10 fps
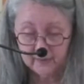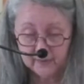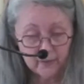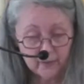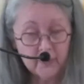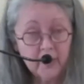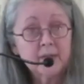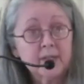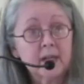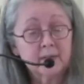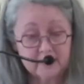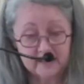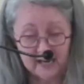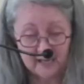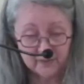to hold ourselves
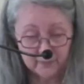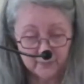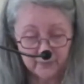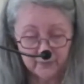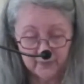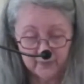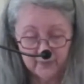accountable,